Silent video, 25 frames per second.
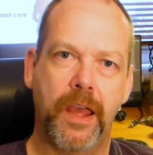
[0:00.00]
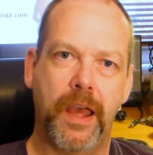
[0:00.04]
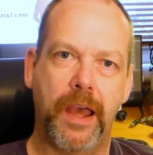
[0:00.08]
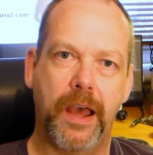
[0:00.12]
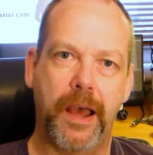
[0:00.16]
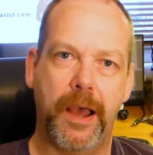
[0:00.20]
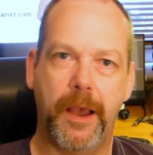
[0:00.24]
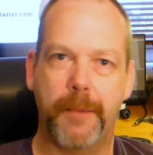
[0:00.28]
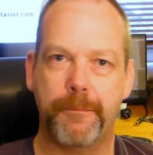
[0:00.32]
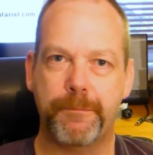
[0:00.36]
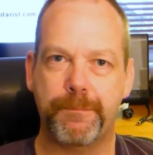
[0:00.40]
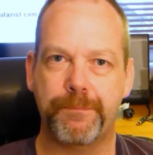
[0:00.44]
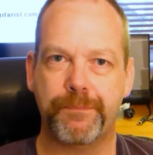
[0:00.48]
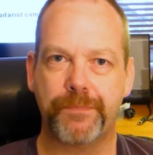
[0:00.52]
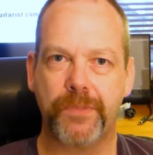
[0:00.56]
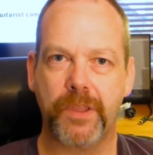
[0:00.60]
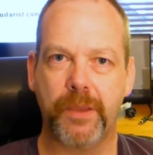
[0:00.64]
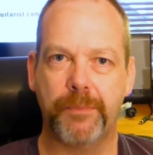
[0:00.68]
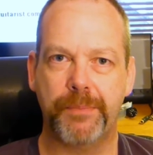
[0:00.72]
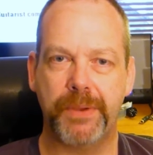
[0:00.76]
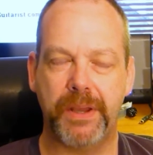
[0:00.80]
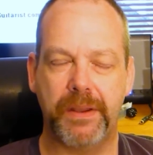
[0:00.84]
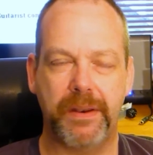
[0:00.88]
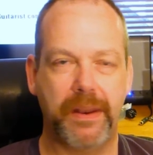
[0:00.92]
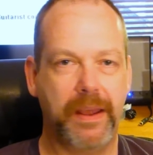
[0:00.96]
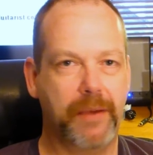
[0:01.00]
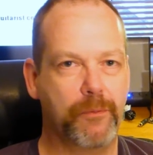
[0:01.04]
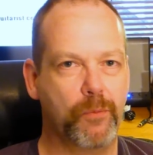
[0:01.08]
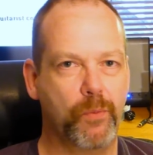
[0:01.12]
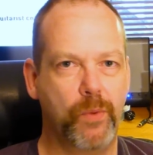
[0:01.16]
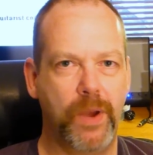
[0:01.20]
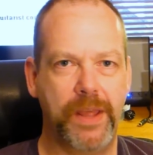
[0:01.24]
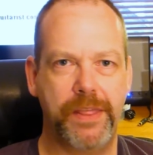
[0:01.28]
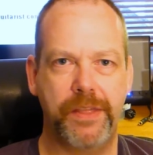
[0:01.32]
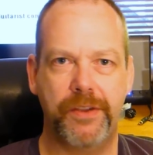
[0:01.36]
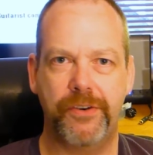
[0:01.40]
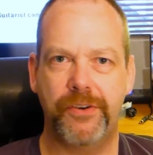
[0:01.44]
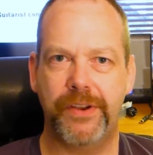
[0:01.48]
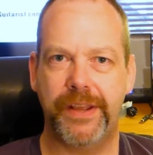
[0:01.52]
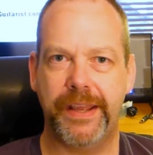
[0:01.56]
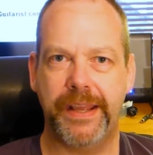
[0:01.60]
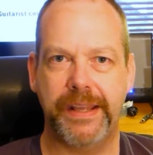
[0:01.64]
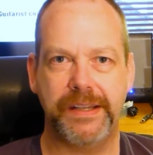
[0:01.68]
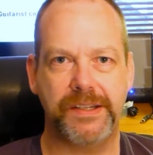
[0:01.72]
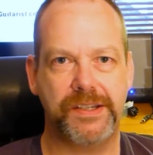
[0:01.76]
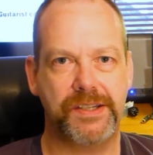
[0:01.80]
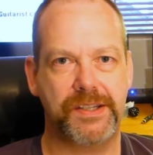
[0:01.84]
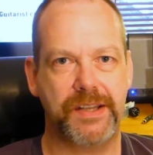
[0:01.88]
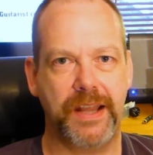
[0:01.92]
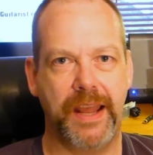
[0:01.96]
But whether
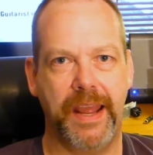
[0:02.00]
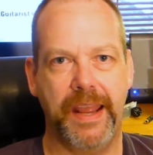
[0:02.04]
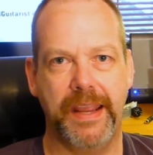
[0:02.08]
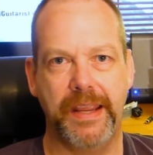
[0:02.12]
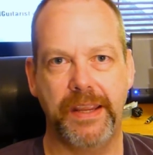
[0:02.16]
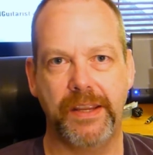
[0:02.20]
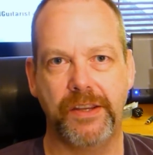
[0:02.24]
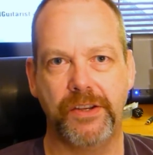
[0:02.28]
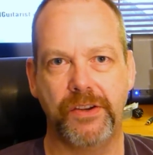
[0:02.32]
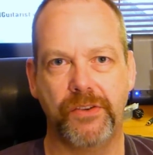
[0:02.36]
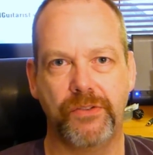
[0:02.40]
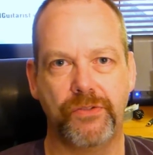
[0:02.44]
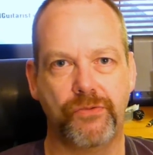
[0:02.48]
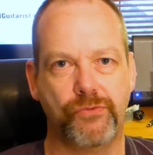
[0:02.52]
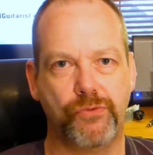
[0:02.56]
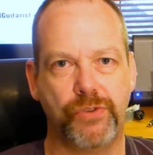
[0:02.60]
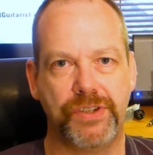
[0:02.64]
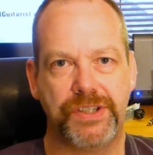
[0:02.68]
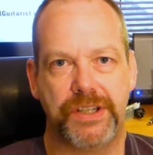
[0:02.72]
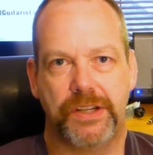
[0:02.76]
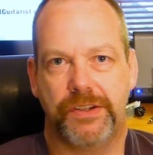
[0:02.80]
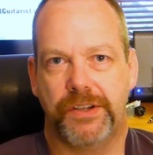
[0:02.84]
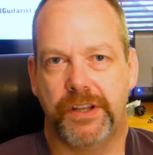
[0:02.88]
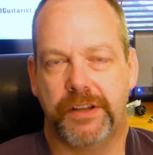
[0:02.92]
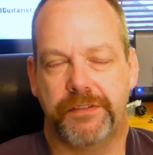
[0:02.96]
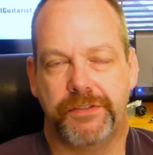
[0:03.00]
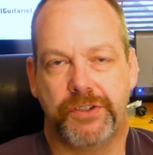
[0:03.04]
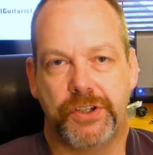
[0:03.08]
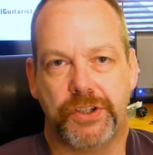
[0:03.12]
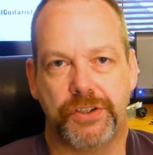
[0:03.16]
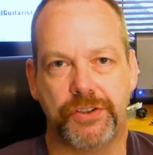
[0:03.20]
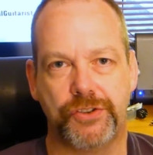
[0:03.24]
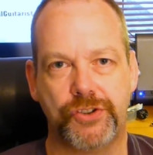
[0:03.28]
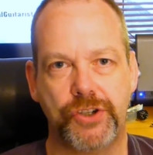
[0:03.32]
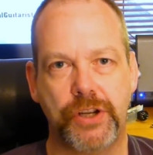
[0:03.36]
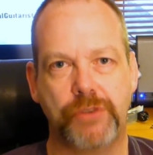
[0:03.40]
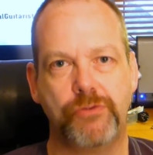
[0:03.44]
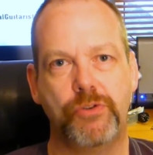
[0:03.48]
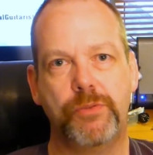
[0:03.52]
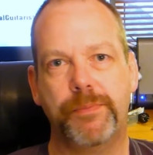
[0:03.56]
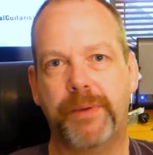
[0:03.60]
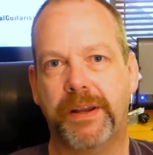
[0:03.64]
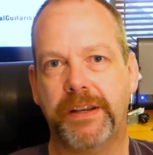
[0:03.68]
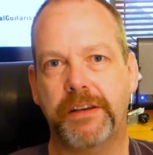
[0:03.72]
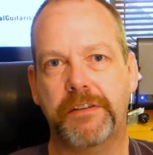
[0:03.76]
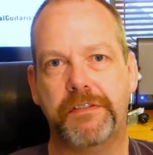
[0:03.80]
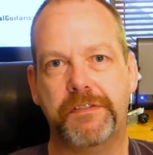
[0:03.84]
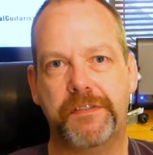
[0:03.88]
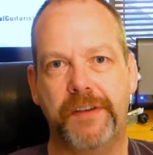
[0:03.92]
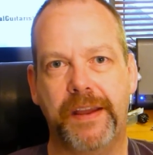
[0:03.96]
it's a result of just general
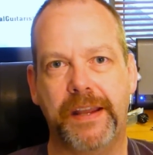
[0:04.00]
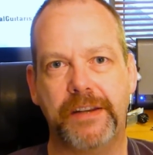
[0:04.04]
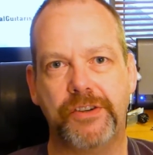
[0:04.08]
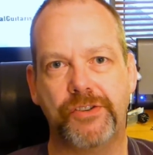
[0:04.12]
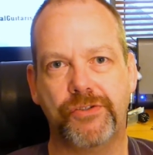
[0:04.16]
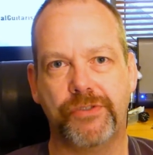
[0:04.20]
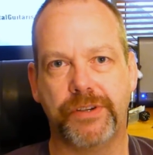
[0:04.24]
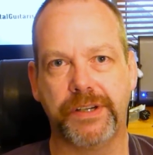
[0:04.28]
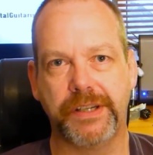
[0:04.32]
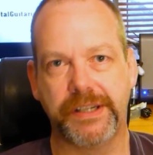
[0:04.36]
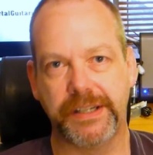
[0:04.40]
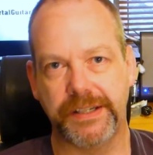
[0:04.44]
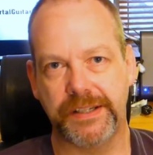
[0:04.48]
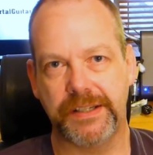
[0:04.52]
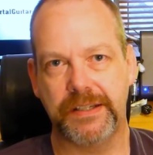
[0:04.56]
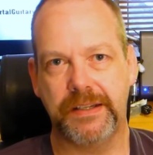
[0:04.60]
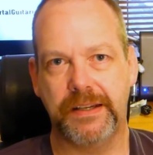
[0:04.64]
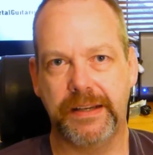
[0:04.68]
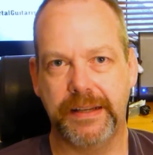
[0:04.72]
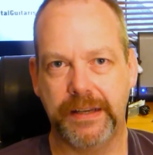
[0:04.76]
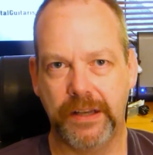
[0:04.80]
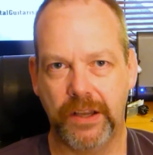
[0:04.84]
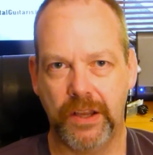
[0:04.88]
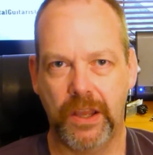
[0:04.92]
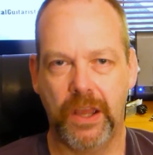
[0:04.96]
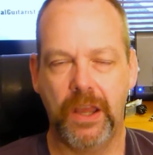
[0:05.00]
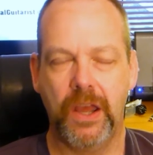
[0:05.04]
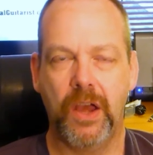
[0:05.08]
manufacturing design,